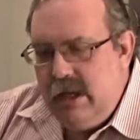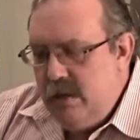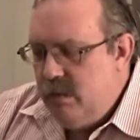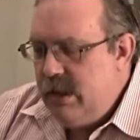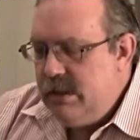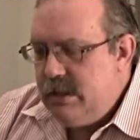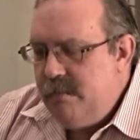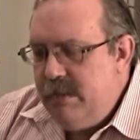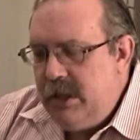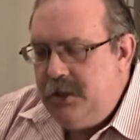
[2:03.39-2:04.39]
was
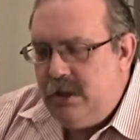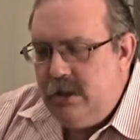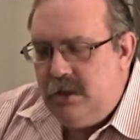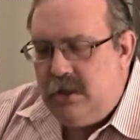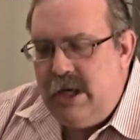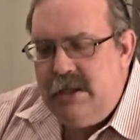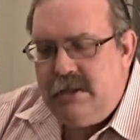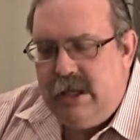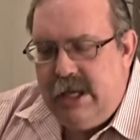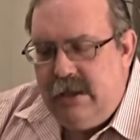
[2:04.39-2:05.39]
commissioned to
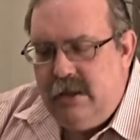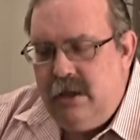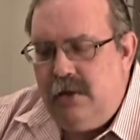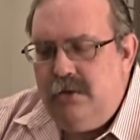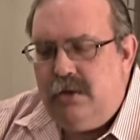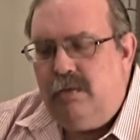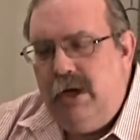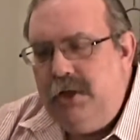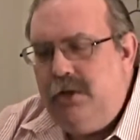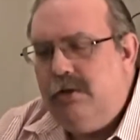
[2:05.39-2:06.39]
translate those
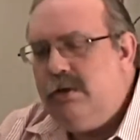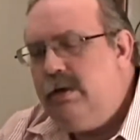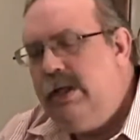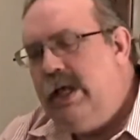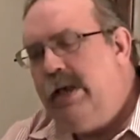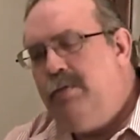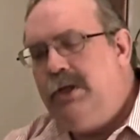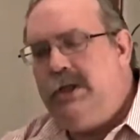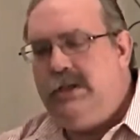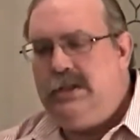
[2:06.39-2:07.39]
original 3
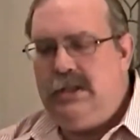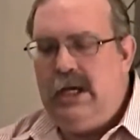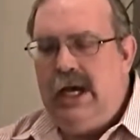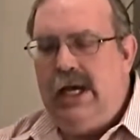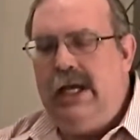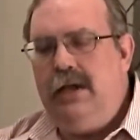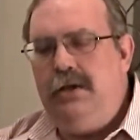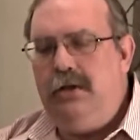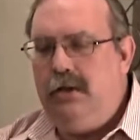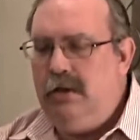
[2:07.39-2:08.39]
languages
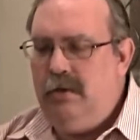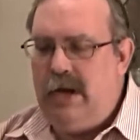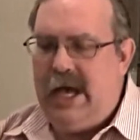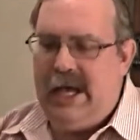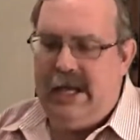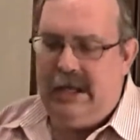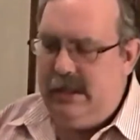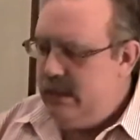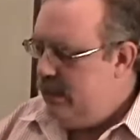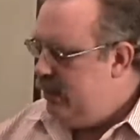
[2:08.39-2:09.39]
into a
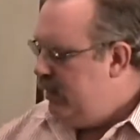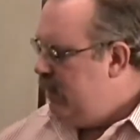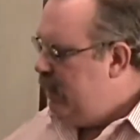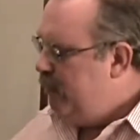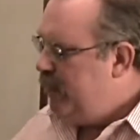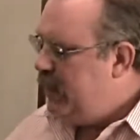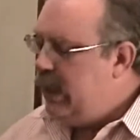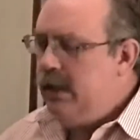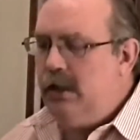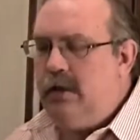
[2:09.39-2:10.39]

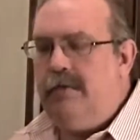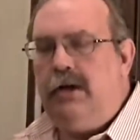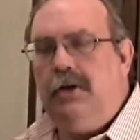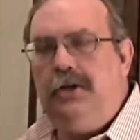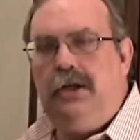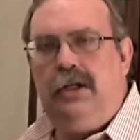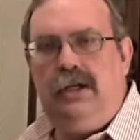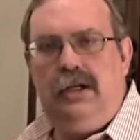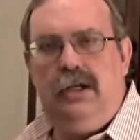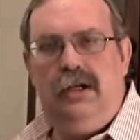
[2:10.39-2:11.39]
particular version
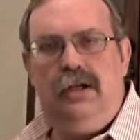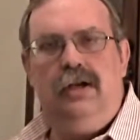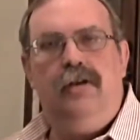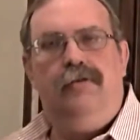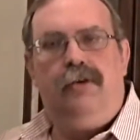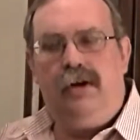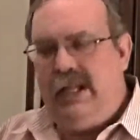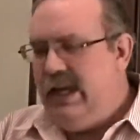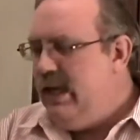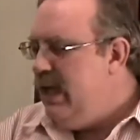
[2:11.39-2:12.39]
for
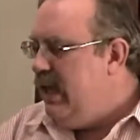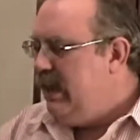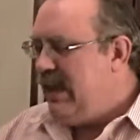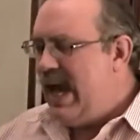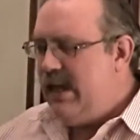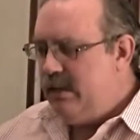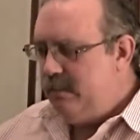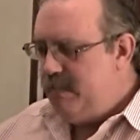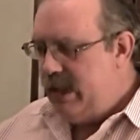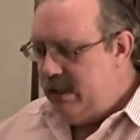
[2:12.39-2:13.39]
the Latin
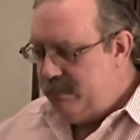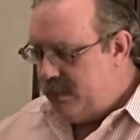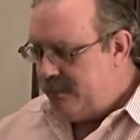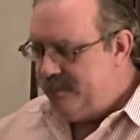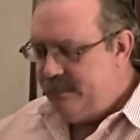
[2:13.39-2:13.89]
people.